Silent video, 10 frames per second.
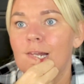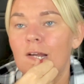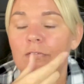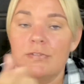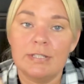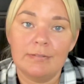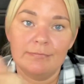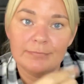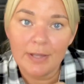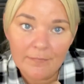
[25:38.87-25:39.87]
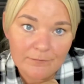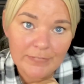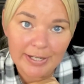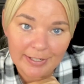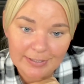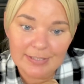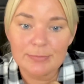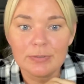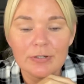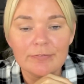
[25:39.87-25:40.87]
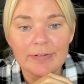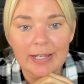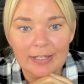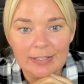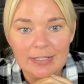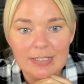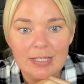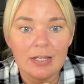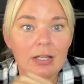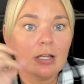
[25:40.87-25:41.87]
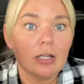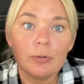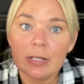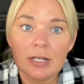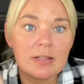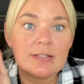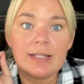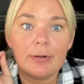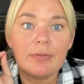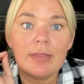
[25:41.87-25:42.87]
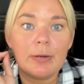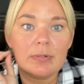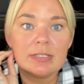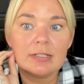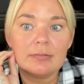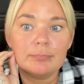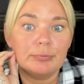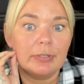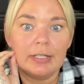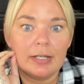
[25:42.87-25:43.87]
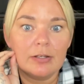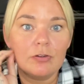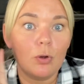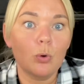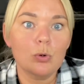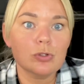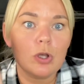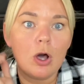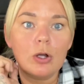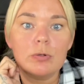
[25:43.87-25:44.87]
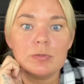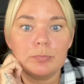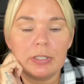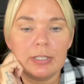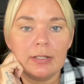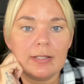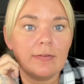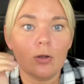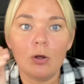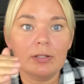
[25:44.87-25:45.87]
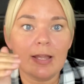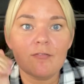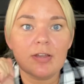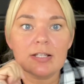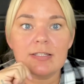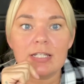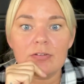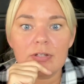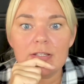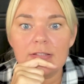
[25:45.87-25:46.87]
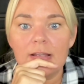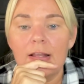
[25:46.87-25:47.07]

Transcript: Obviously, Vikings. We love Vikings. Queen of the South, that was brilliant. Ozark was brilliant. These are all Netflix series.